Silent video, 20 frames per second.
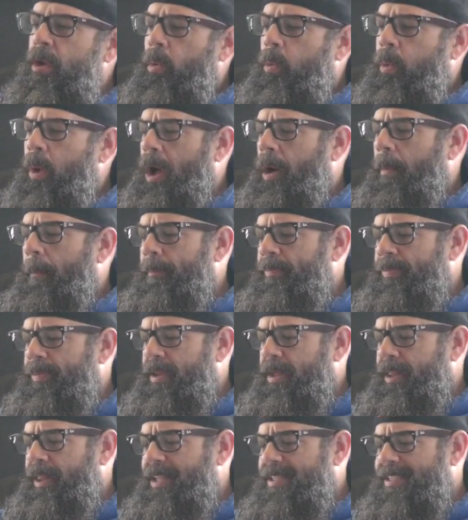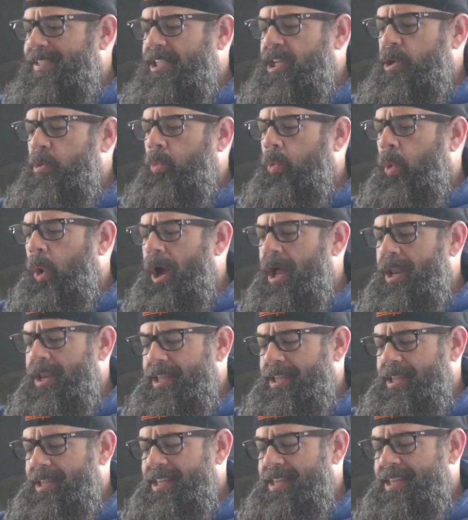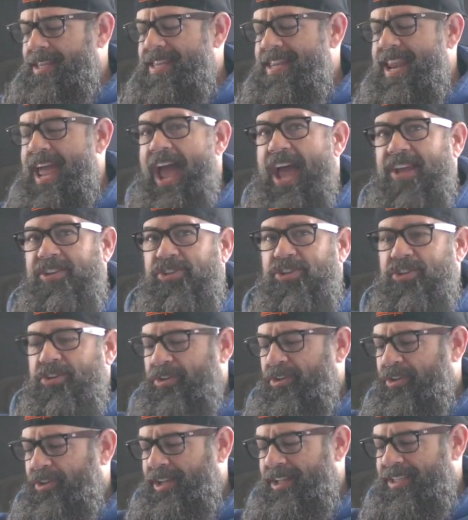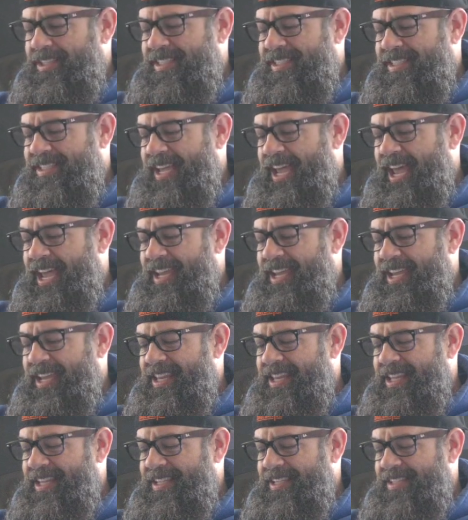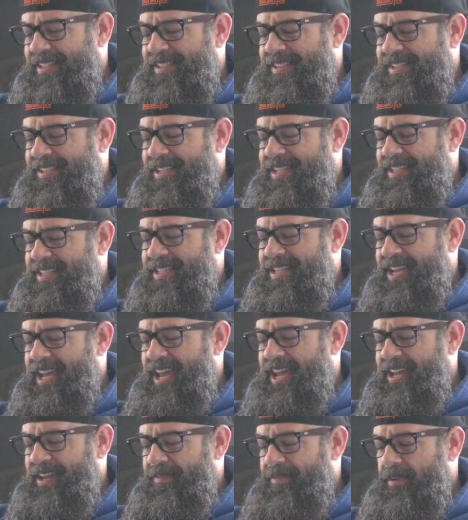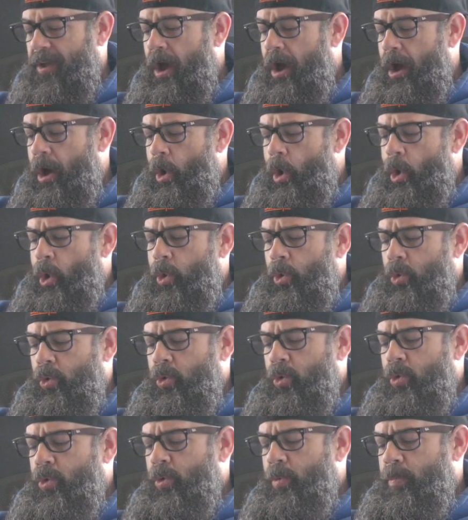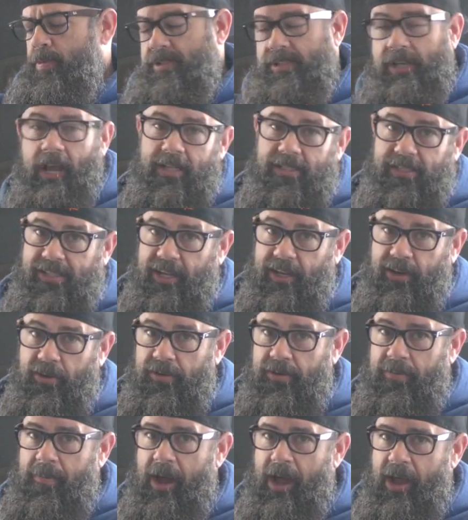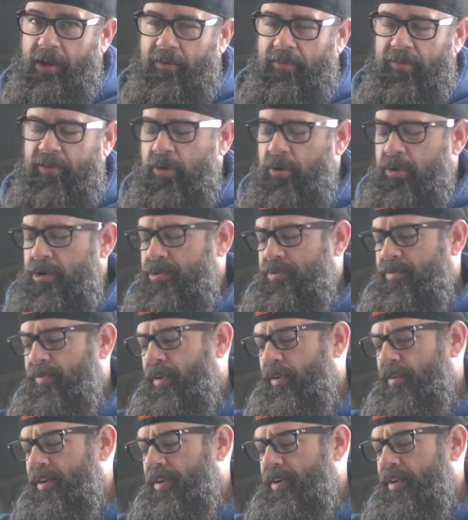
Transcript: Well, Let's see what national day it is today. Ooh, besides Cinco de Mayo, of course, we've